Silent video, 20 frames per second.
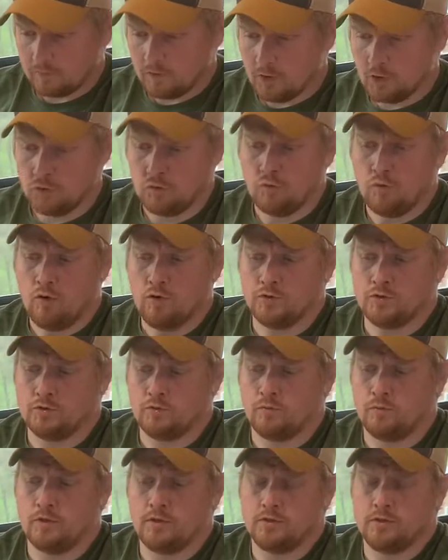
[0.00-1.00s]
You also
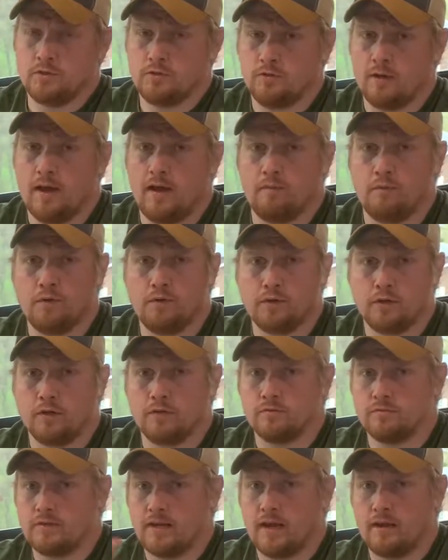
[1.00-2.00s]
want to have one that
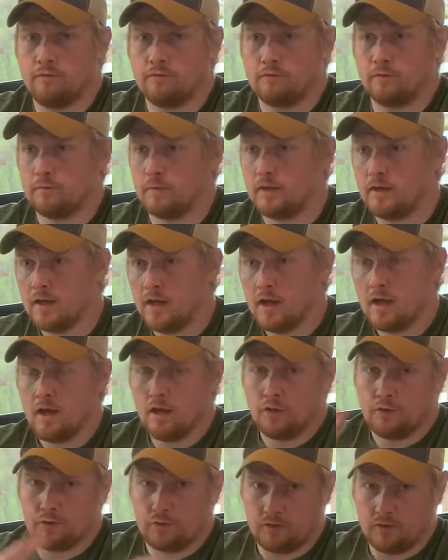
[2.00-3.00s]
goes down from a
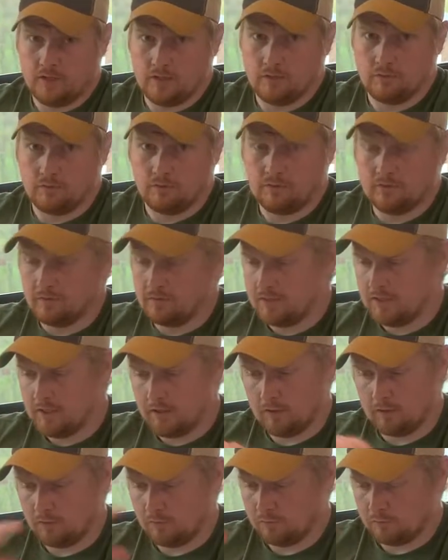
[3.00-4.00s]
30 to a
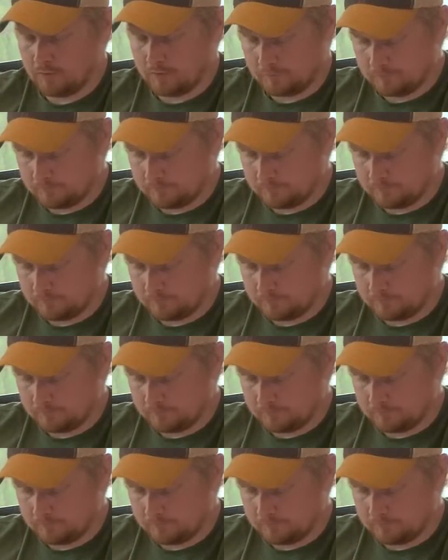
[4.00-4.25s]
15, or